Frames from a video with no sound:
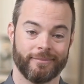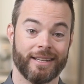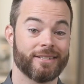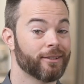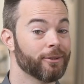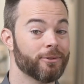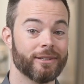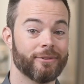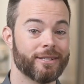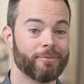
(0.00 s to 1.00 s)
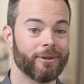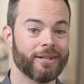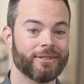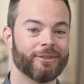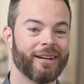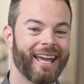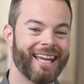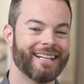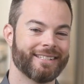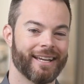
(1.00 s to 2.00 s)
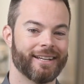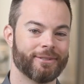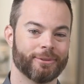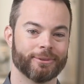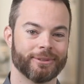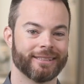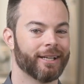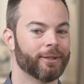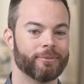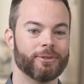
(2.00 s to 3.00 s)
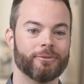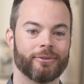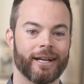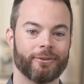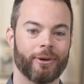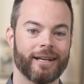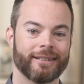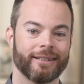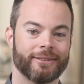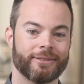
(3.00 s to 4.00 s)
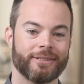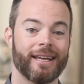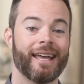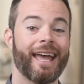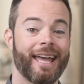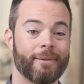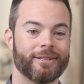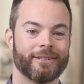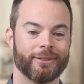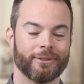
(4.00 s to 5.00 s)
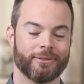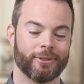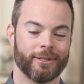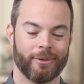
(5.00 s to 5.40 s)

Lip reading: Exclusive inspirational and design tools to help you find the right colors and materials for your